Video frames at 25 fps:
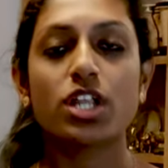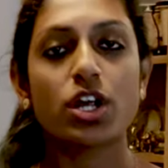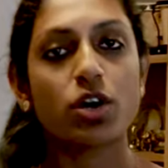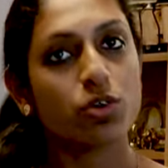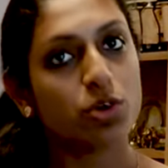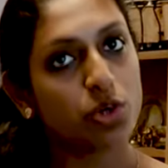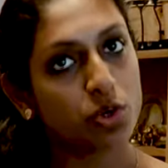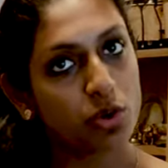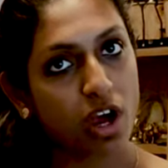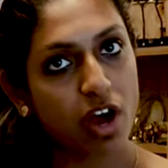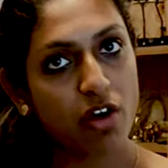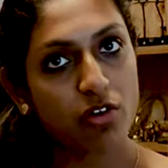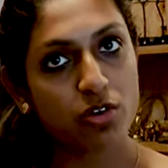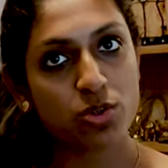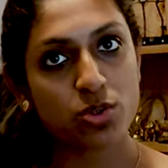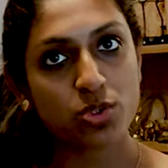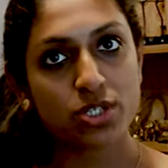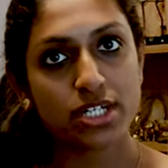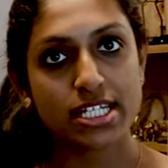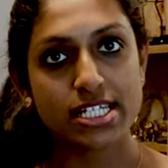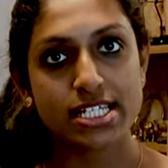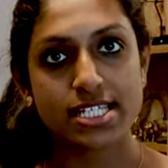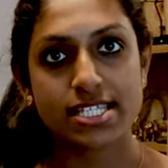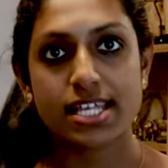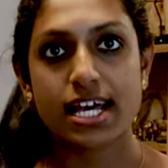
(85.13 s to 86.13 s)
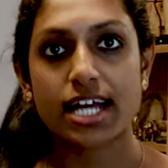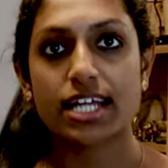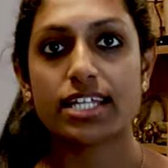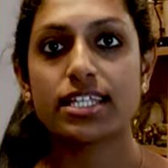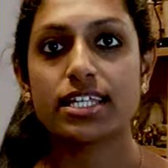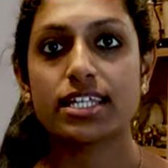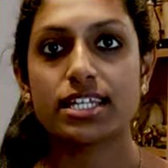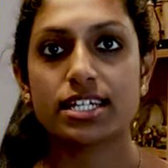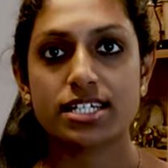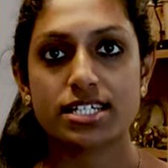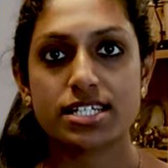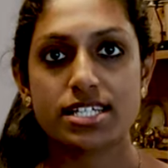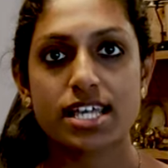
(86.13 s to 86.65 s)
now you have noticed that the
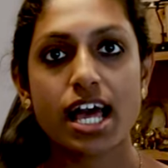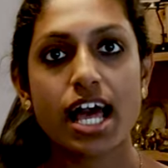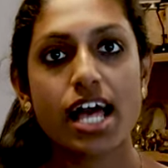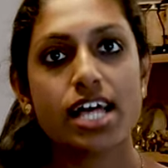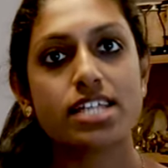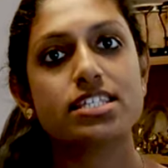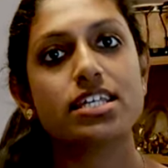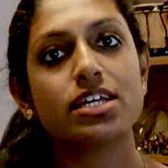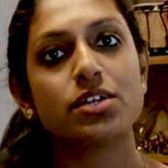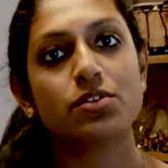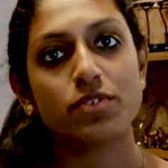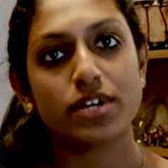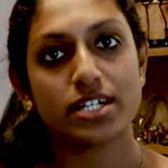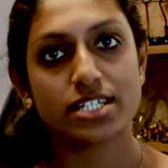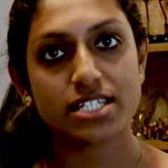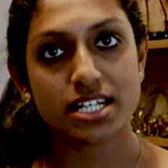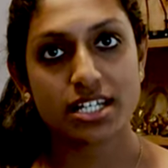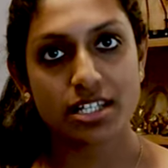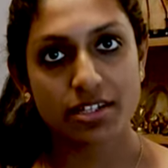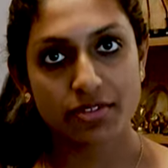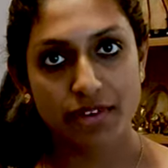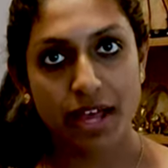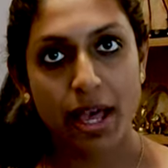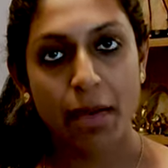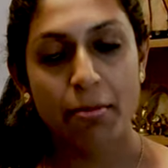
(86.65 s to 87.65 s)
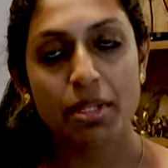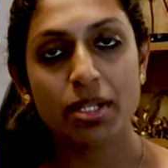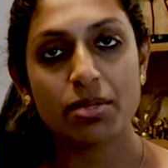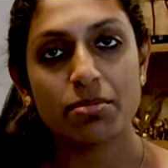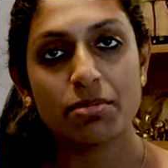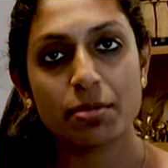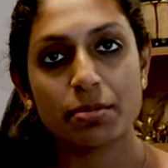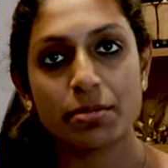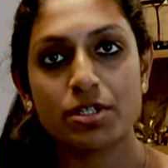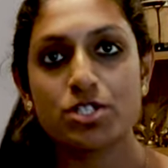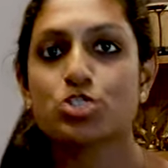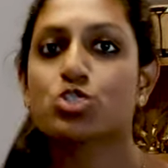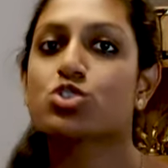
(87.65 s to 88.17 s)
nurse has invited the family
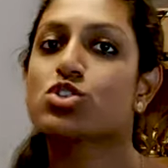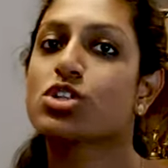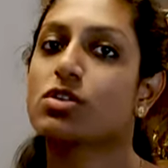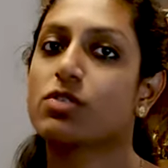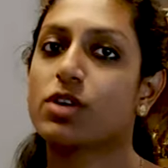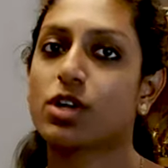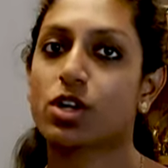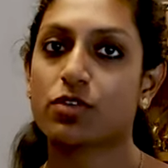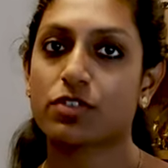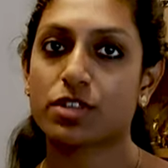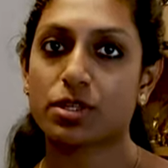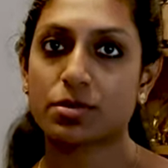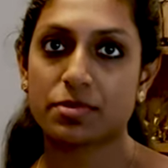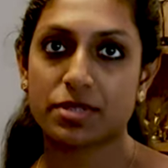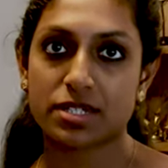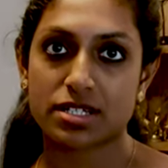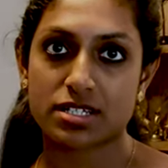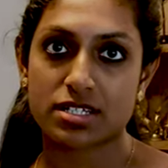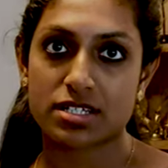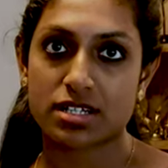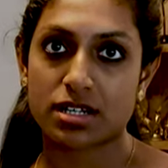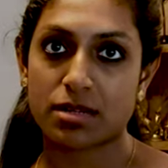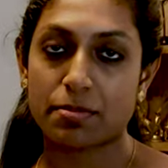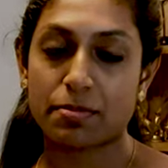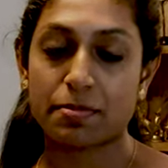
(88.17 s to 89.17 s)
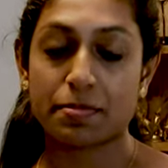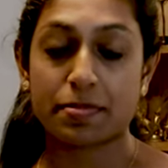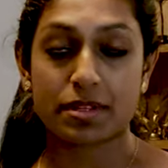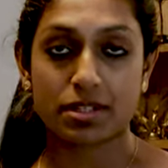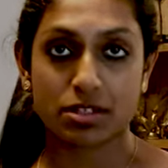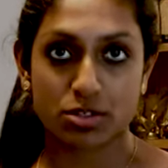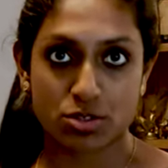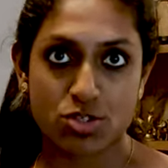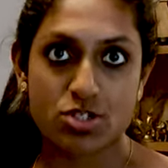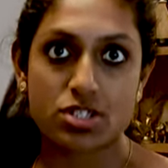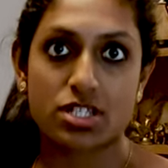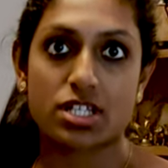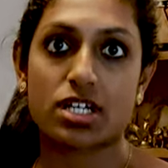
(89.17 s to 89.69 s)
member to the one of the personal
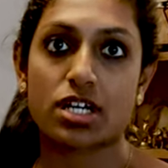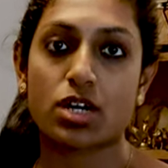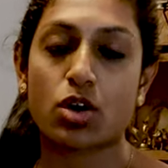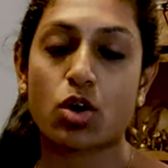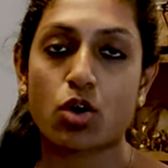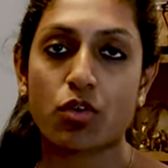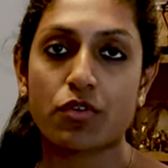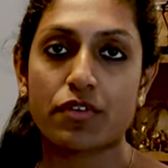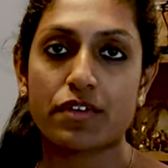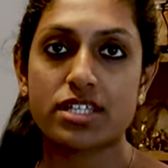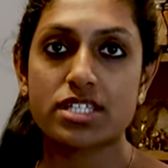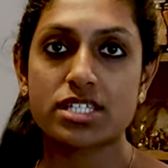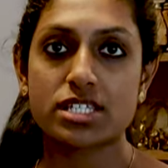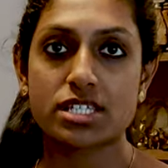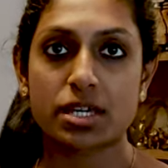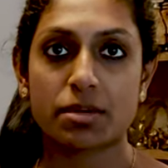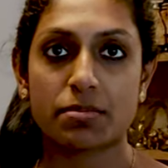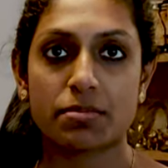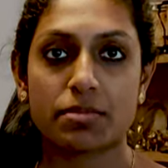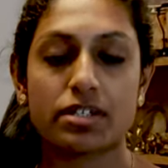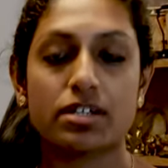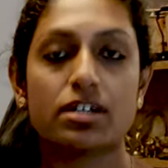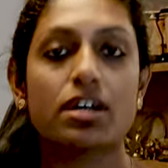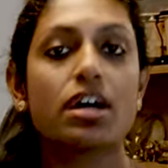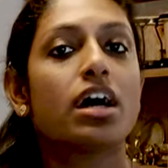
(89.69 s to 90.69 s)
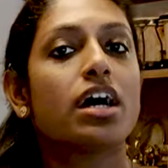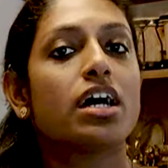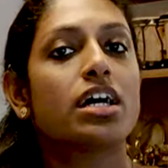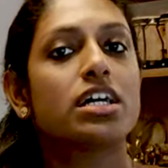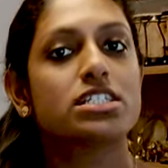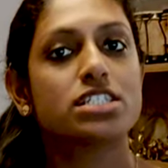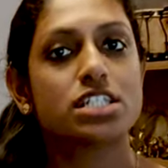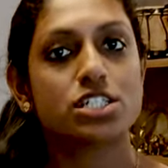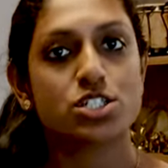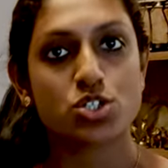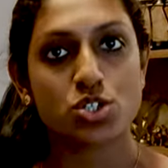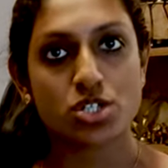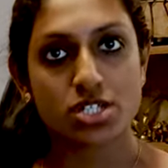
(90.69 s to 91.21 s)
to the office chamber
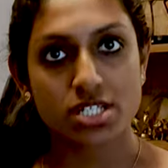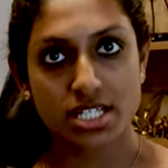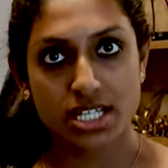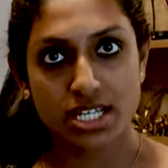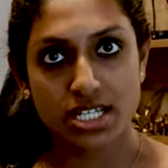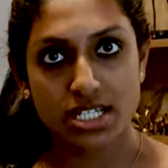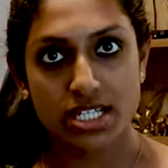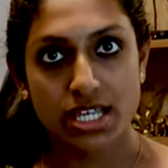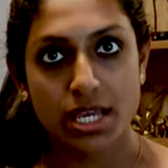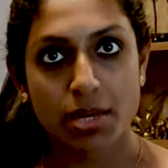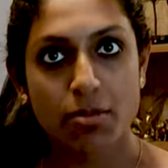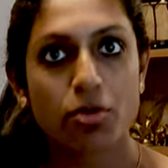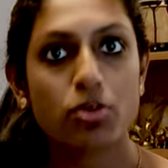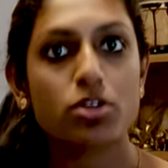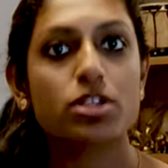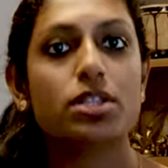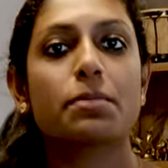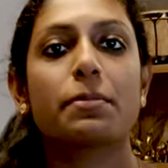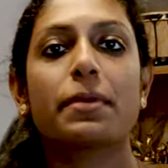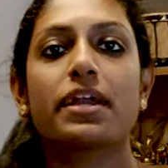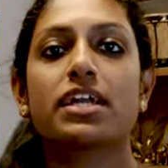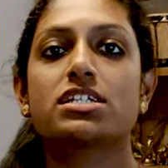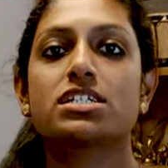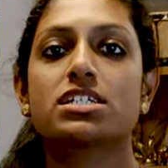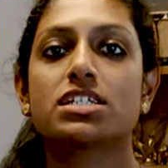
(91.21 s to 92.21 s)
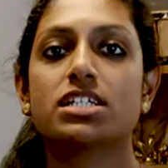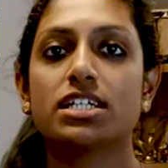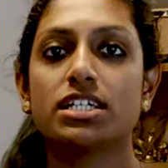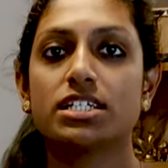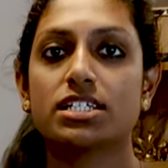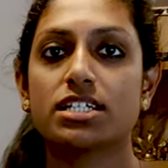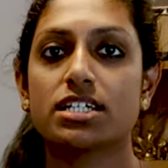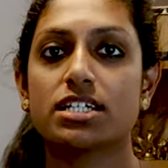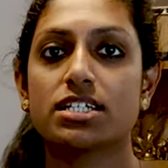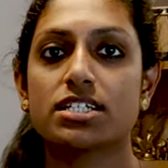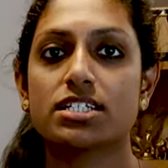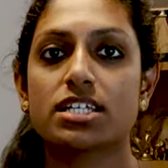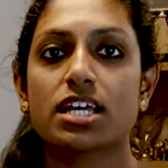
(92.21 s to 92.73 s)
just to discuss about the patient
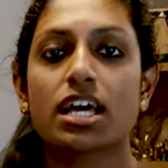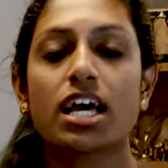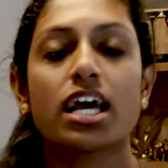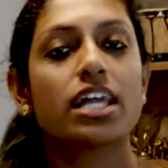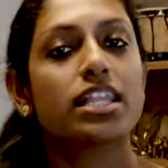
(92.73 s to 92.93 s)
details.